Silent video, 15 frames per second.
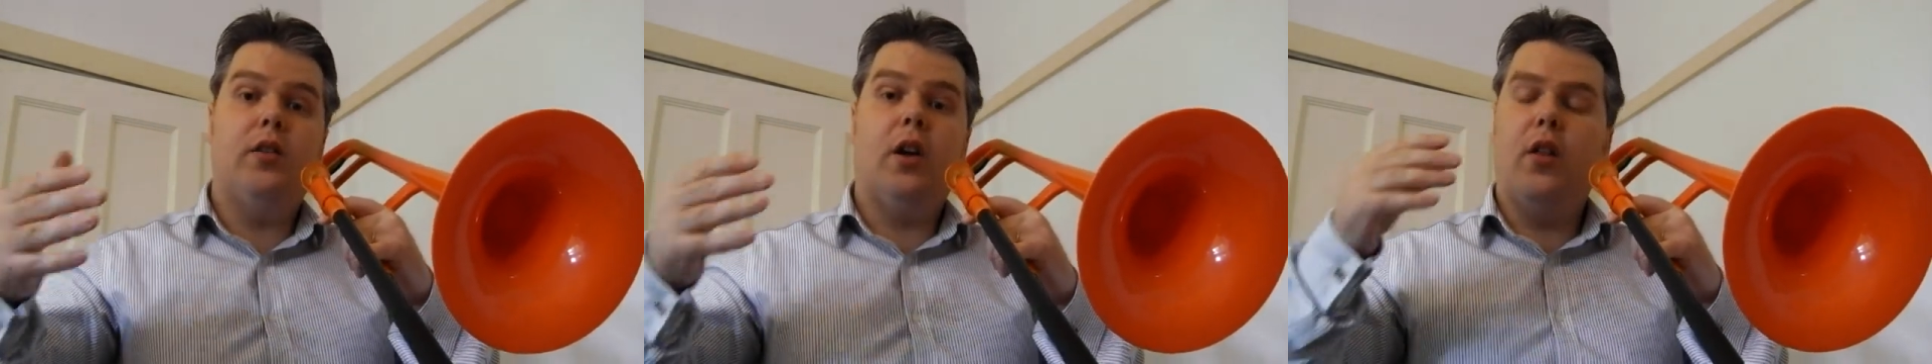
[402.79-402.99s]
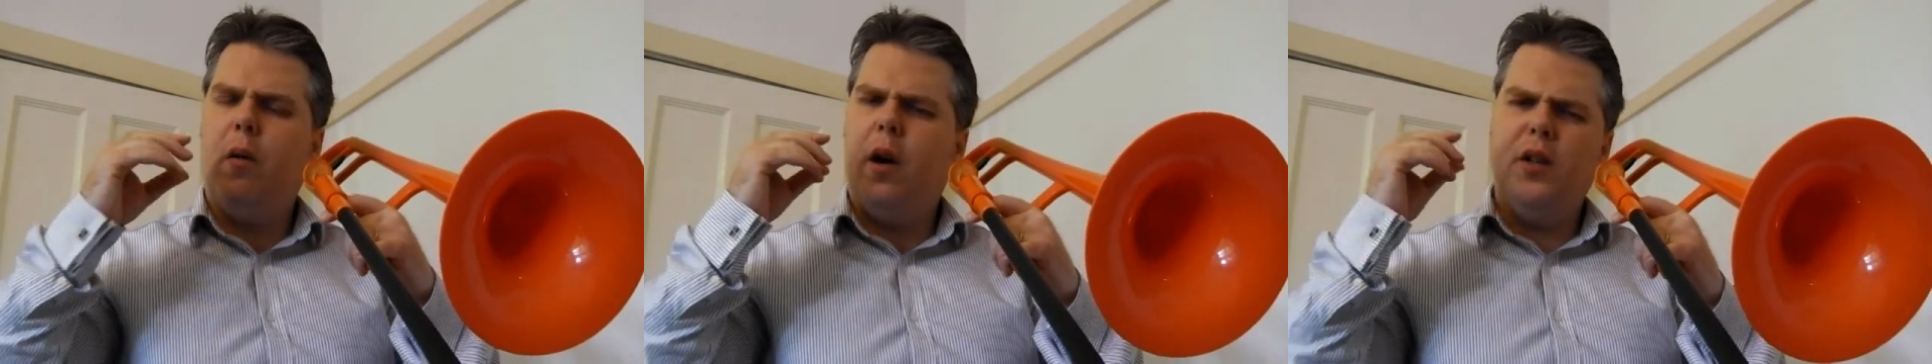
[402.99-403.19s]

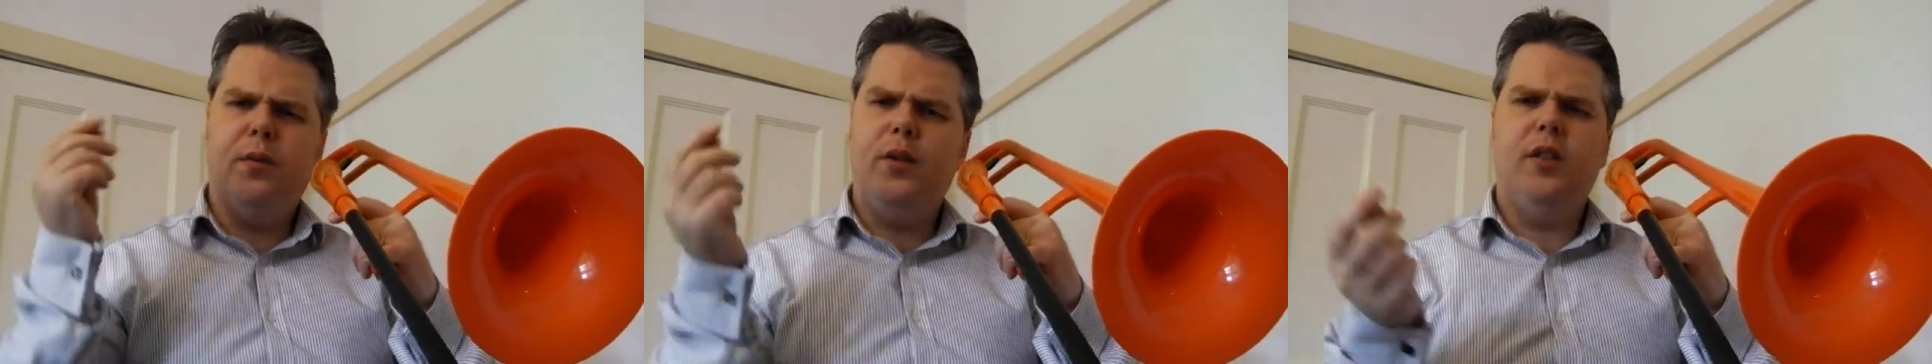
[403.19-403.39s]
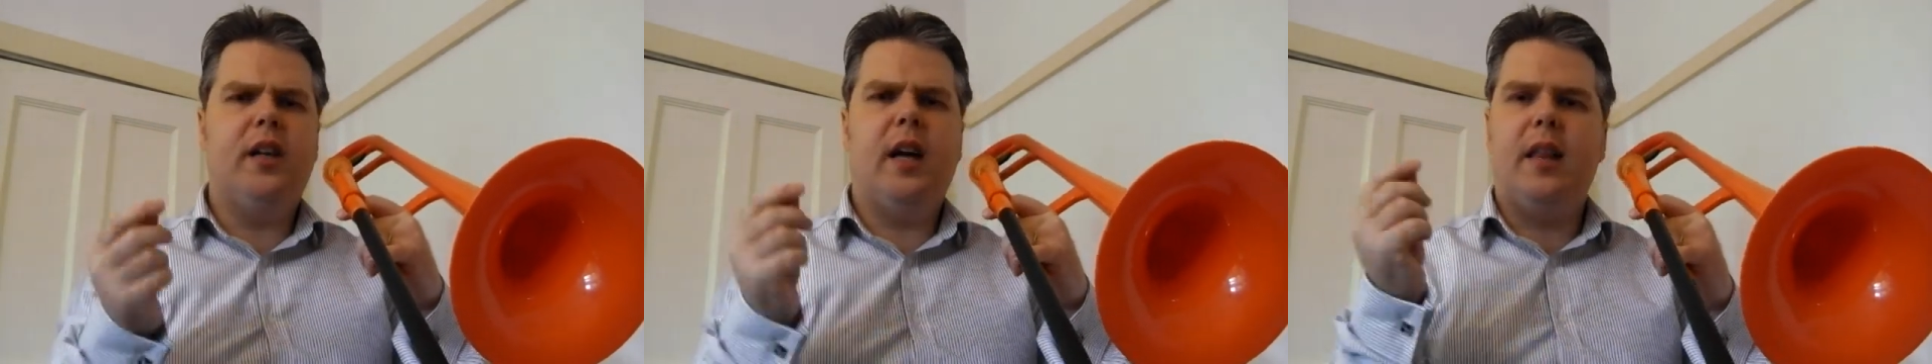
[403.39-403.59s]
Otherwise we
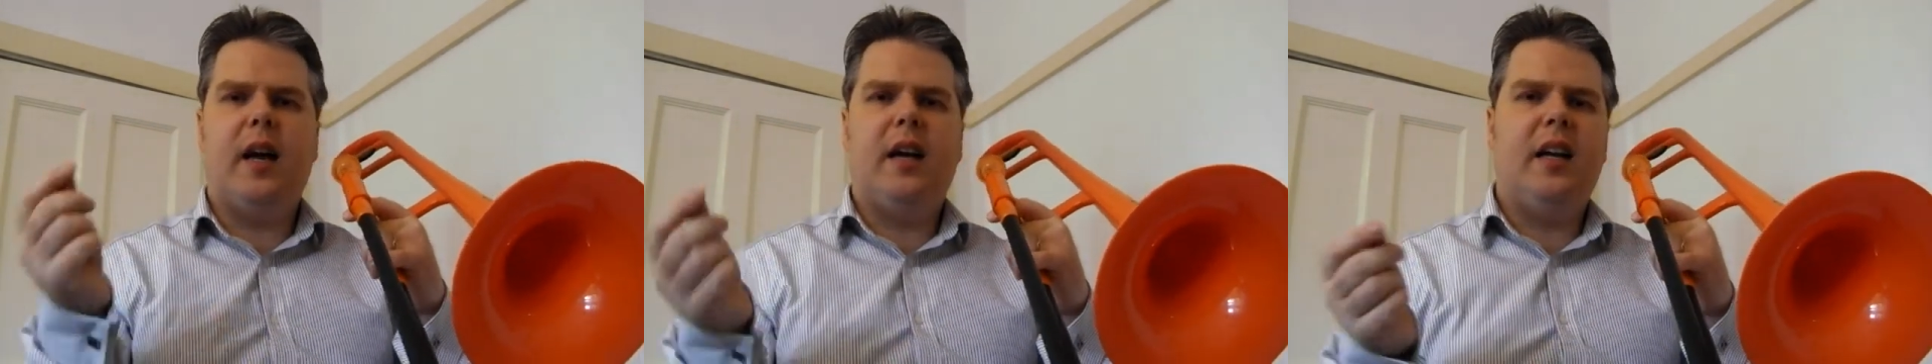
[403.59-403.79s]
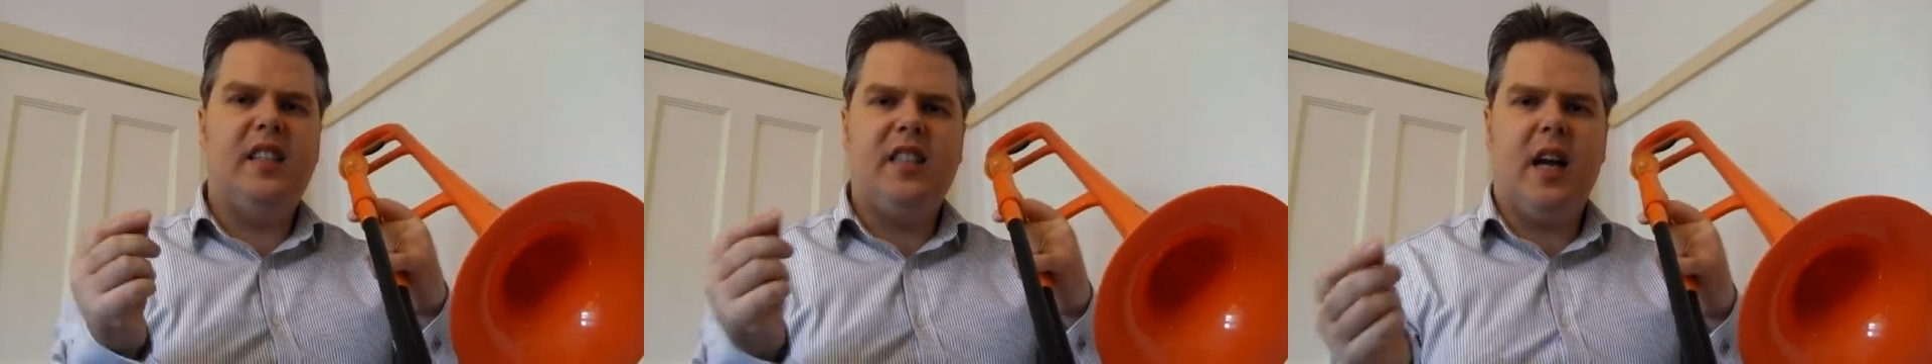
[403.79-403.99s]
just get that
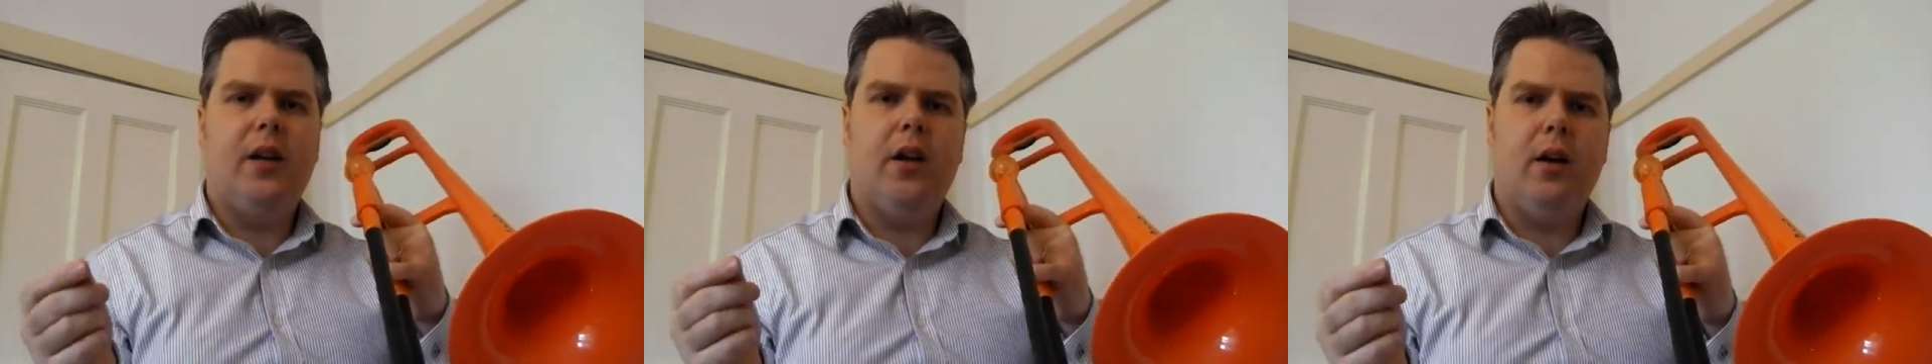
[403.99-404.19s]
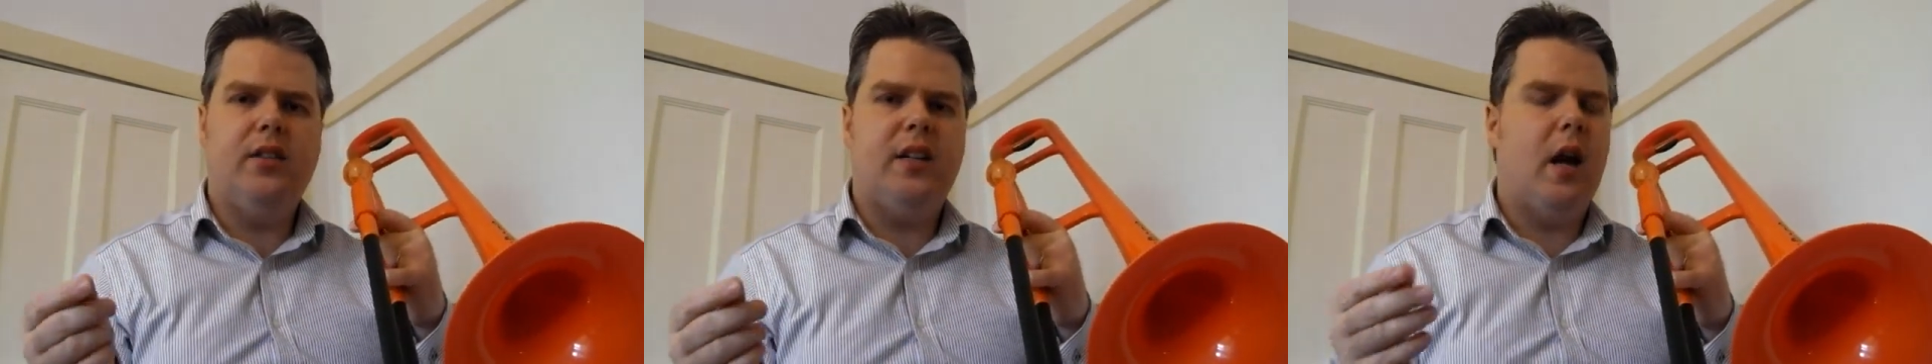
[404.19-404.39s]

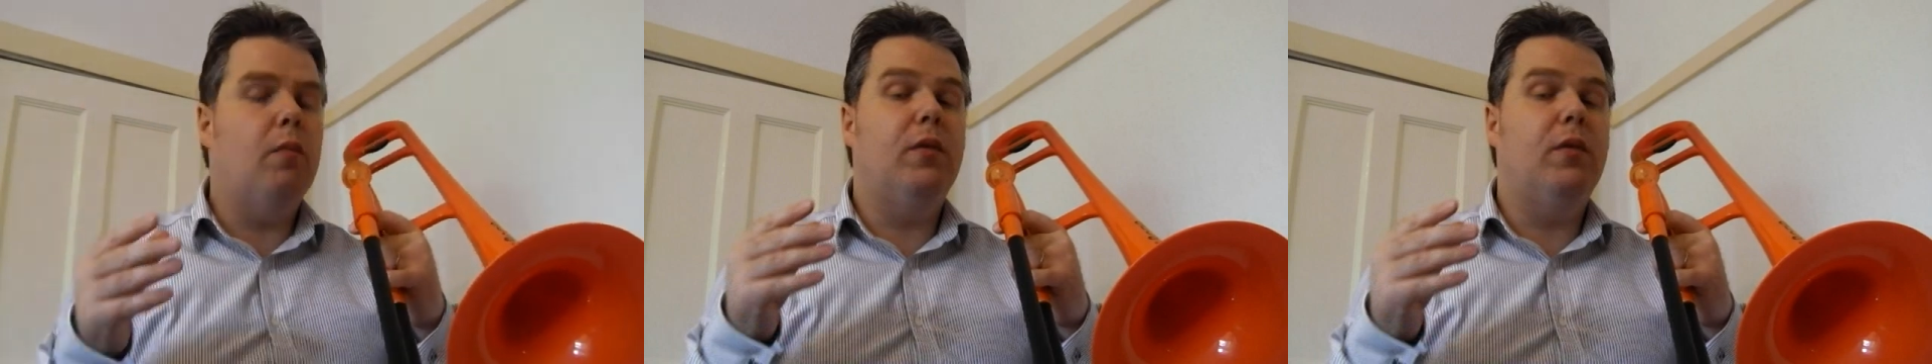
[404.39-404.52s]
glissando sound,